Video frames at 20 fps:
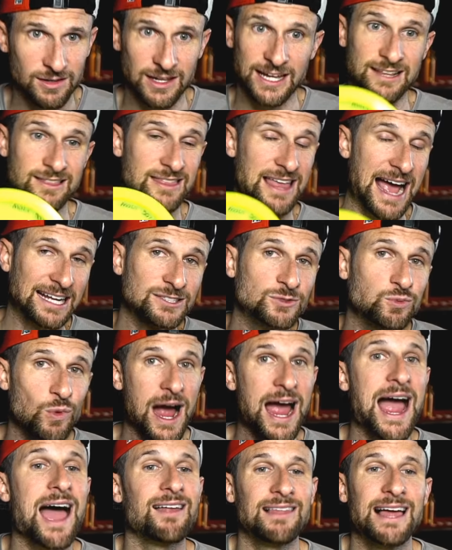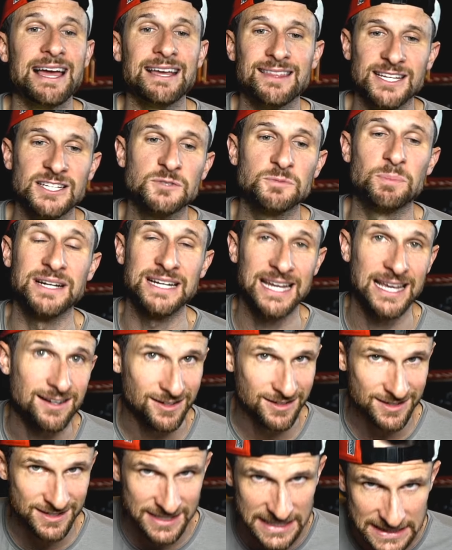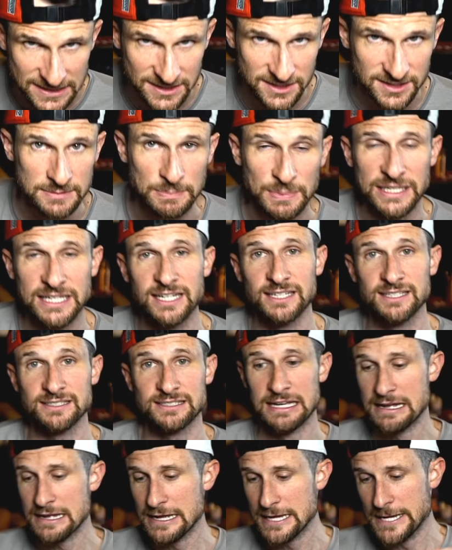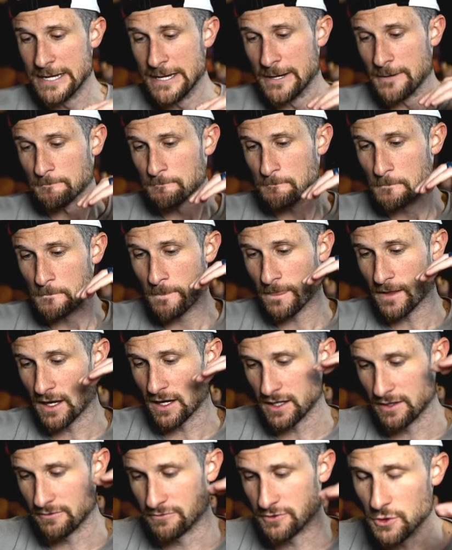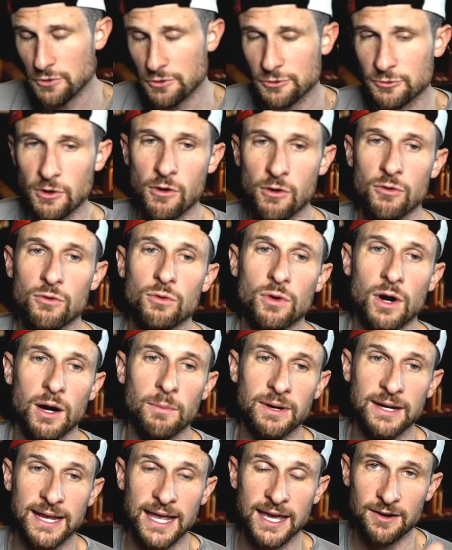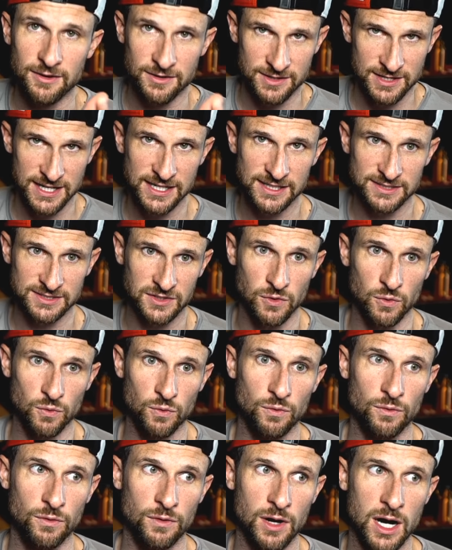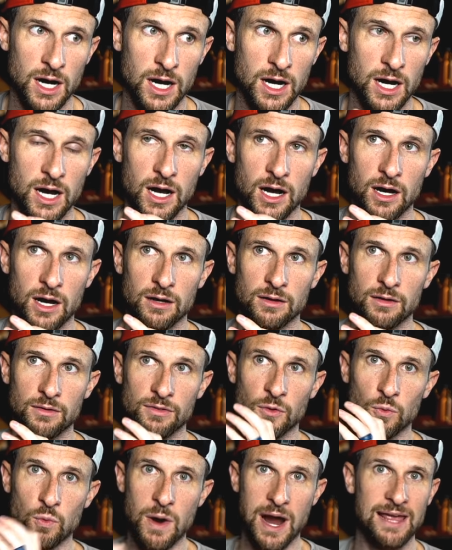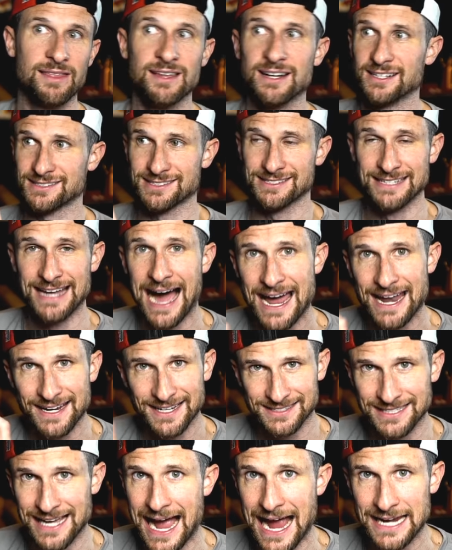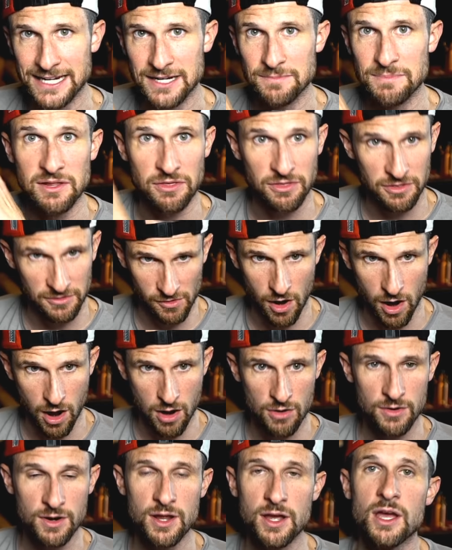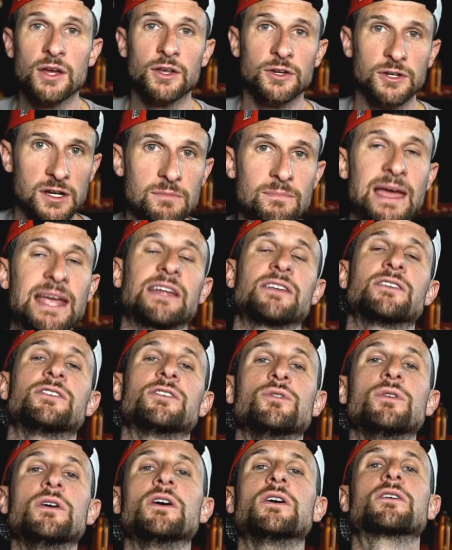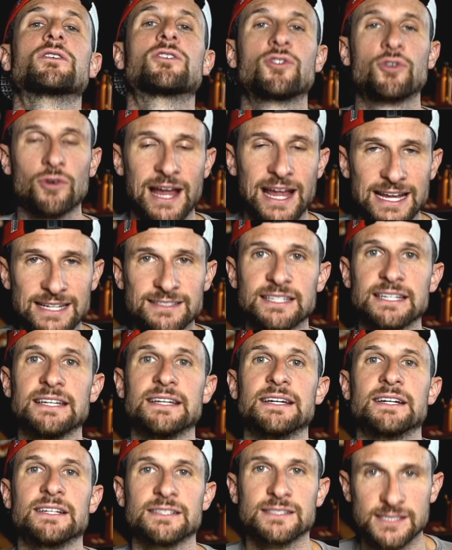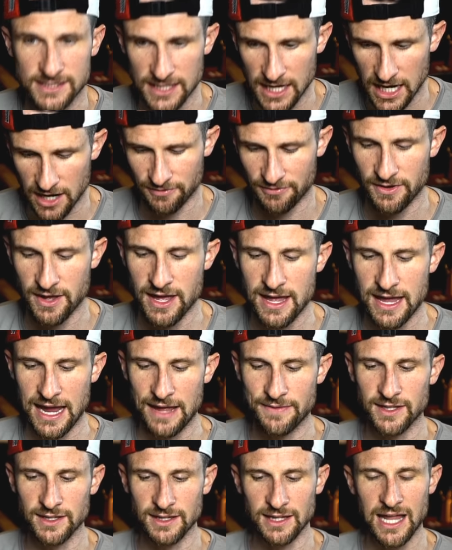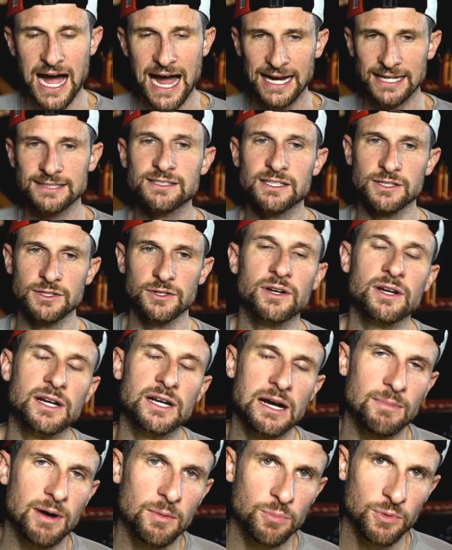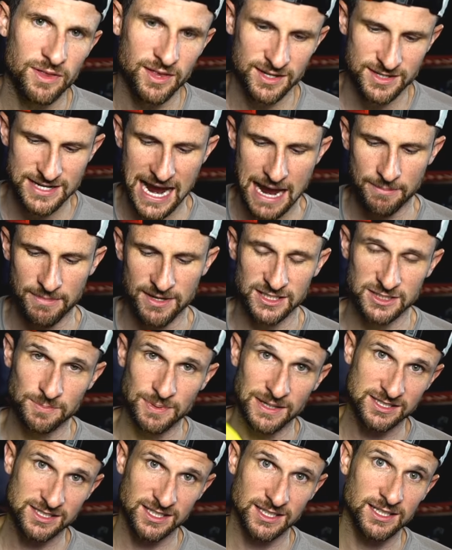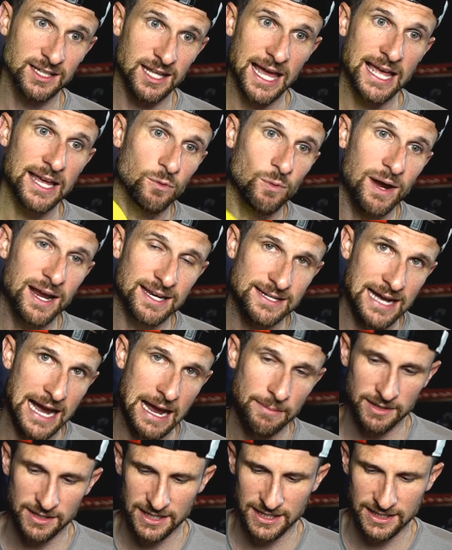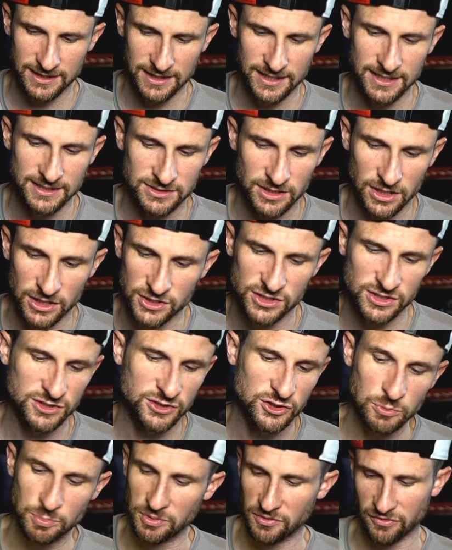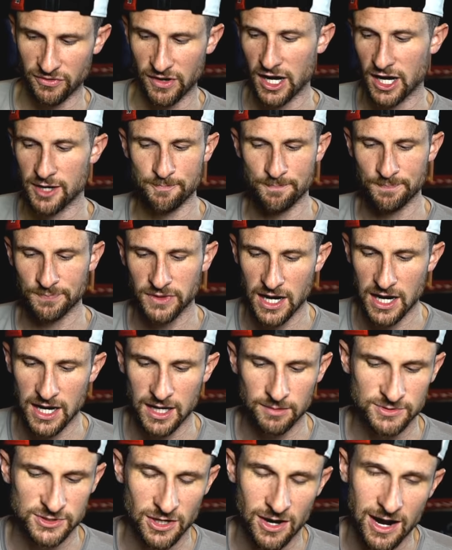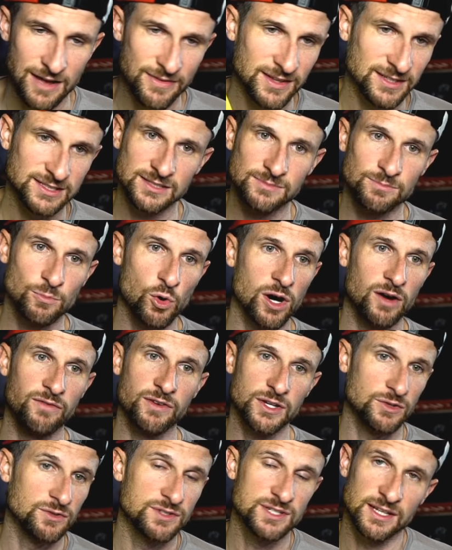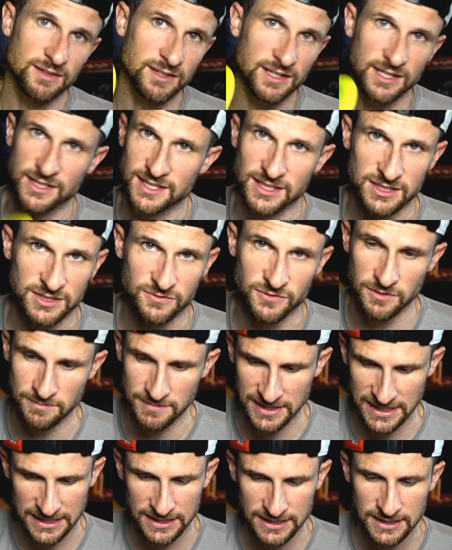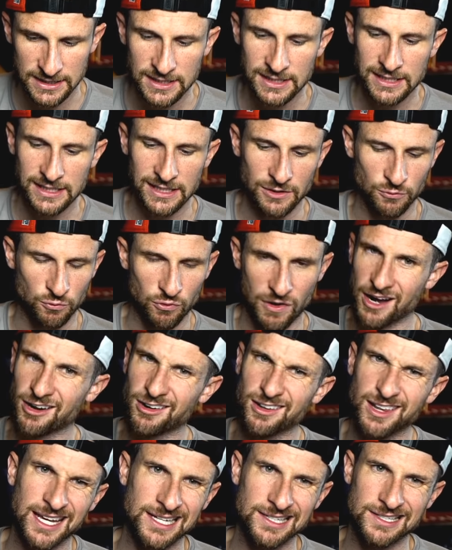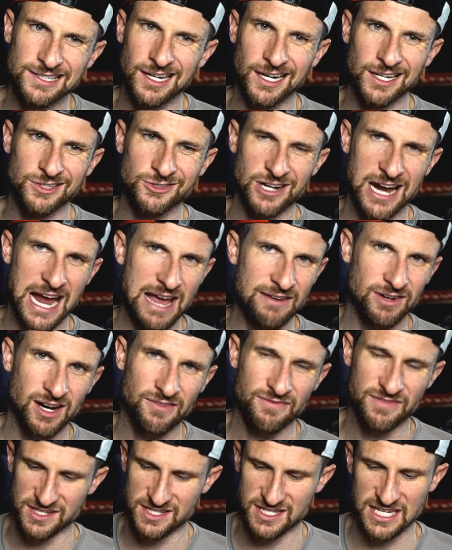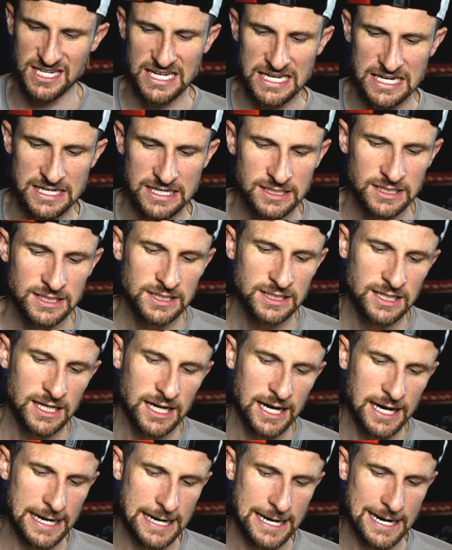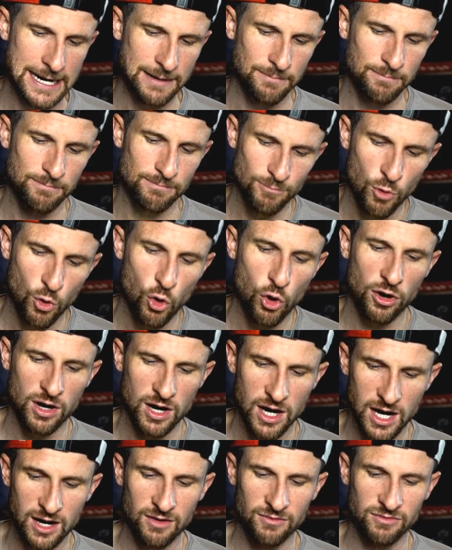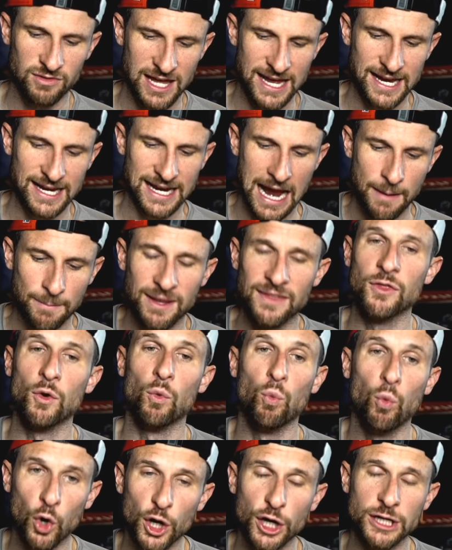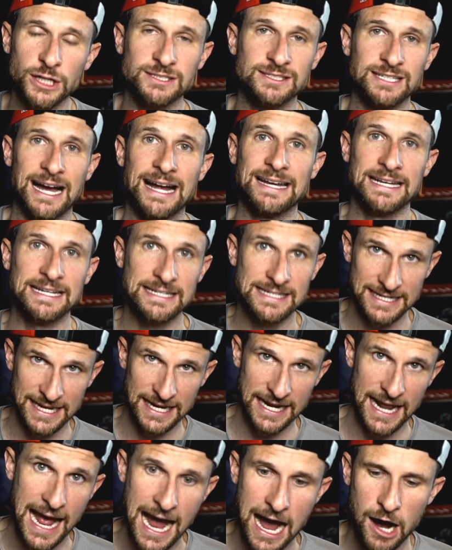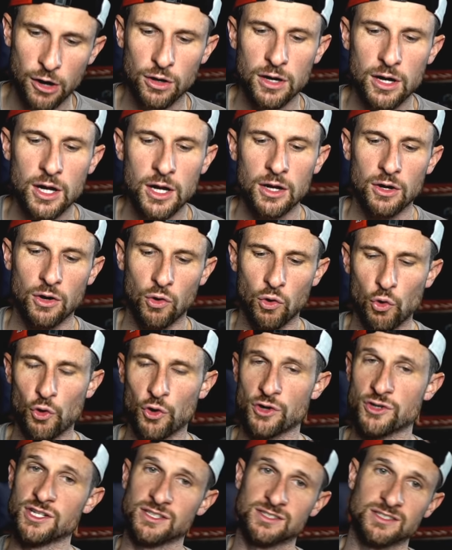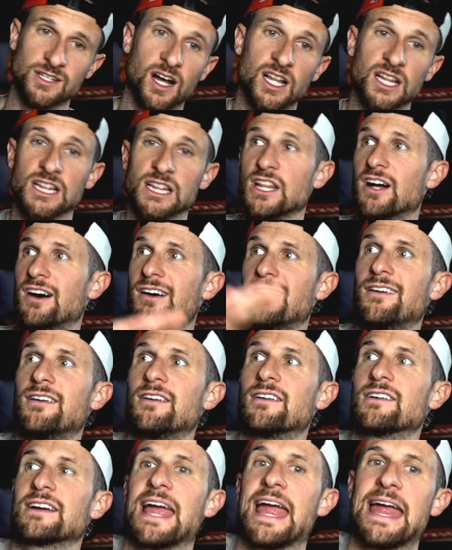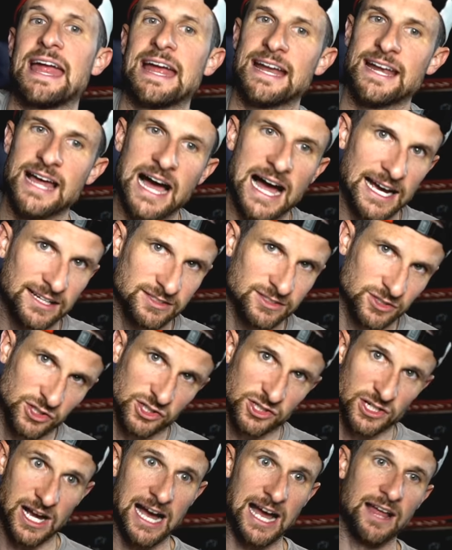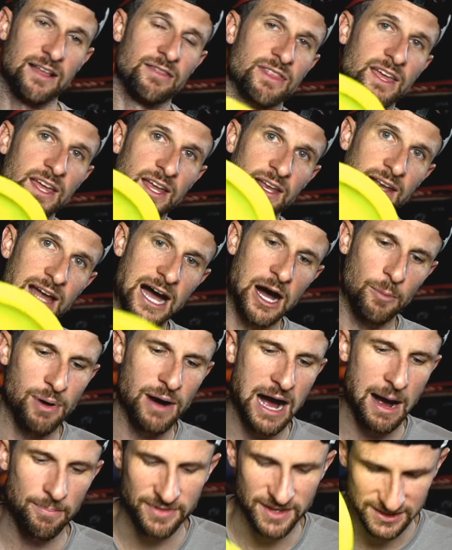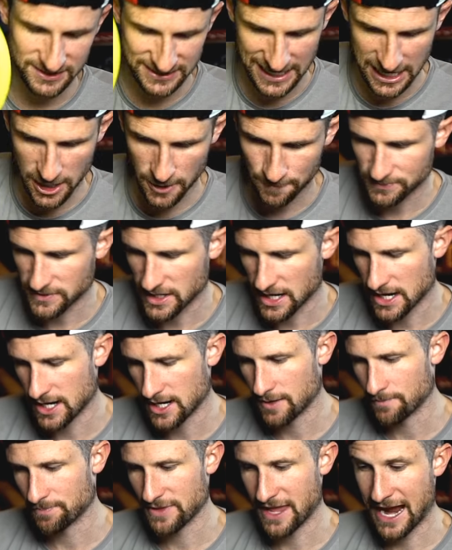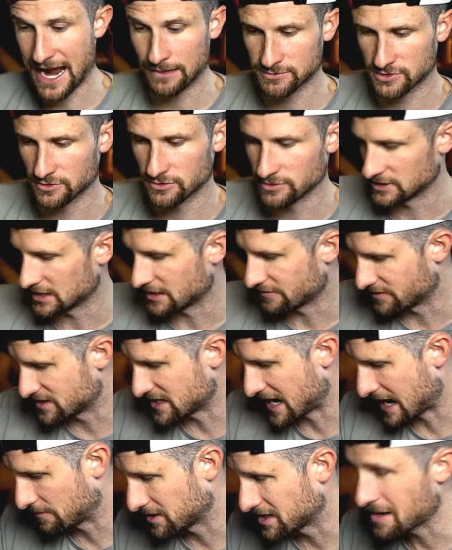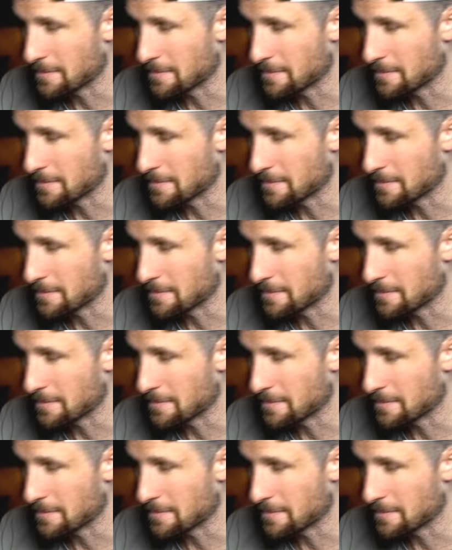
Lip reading: Like, that's why I like these beginner discs, because if you throw a beginner disc the way that it's not designed to be thrown, you can make it do crazy stuff. And the lines that you can come up with a diamond, especially a lightweight diamond like this, are just super fun. This is more of a utility disc for me. Rarely a drive off the tee. More of like, I'm in the woods, I need to get out, or just a long Anheuser shot, then I'll pop this out. Absolutely love the Diamond.